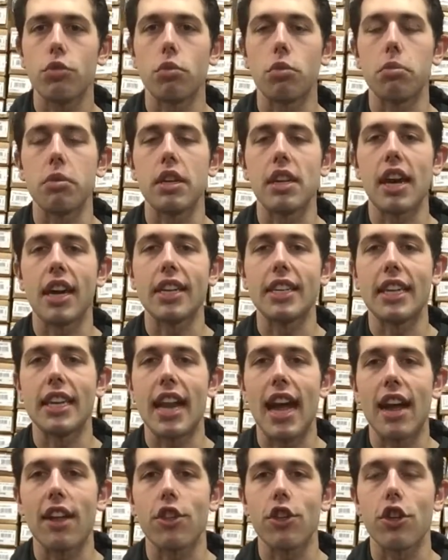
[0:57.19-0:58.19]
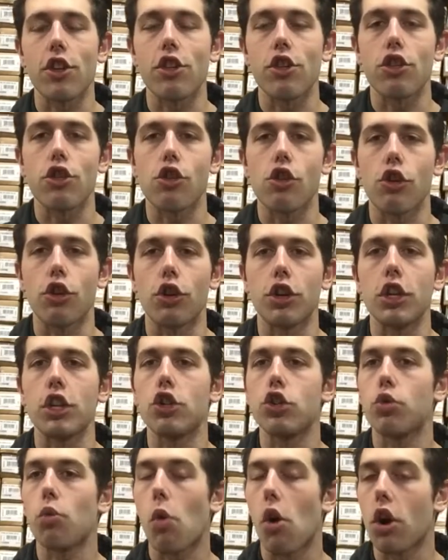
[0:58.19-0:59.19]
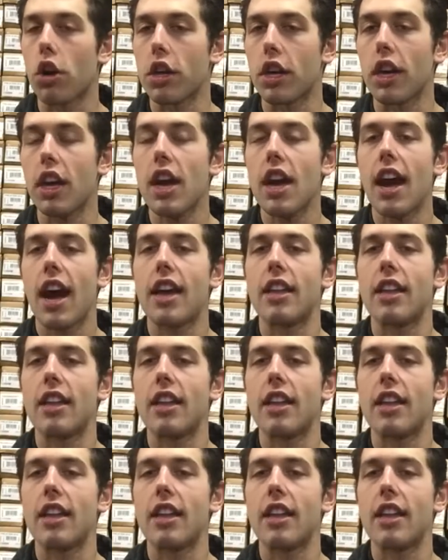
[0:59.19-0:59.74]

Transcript: it will be 19 ounces, 30, 20,